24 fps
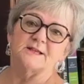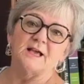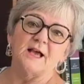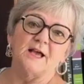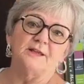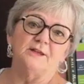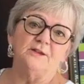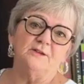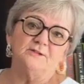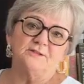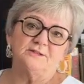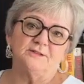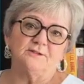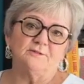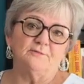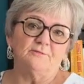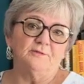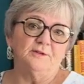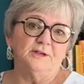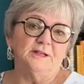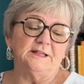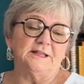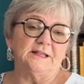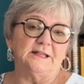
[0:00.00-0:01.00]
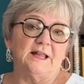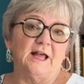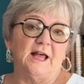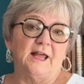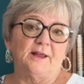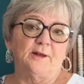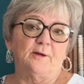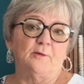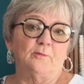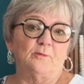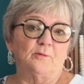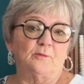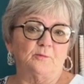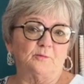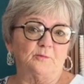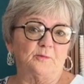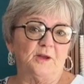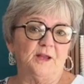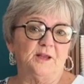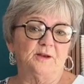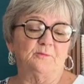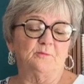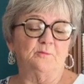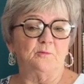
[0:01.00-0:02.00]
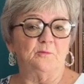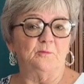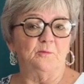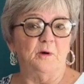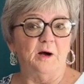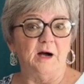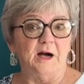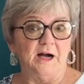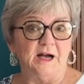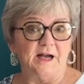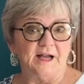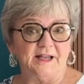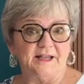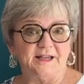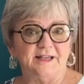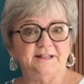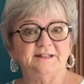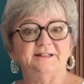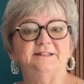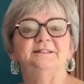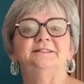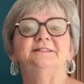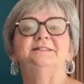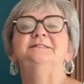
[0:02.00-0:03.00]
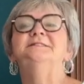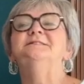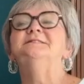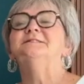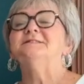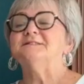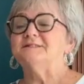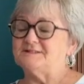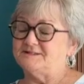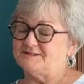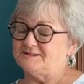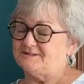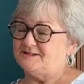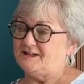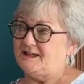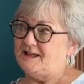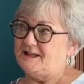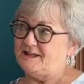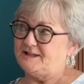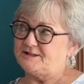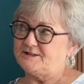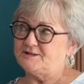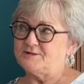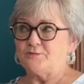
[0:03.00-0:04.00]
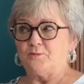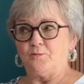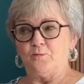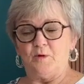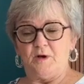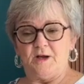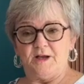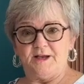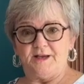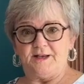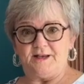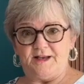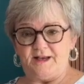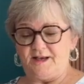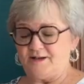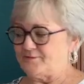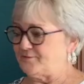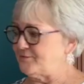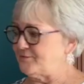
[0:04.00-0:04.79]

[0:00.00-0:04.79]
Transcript: I used to really like red wine, hence Wine and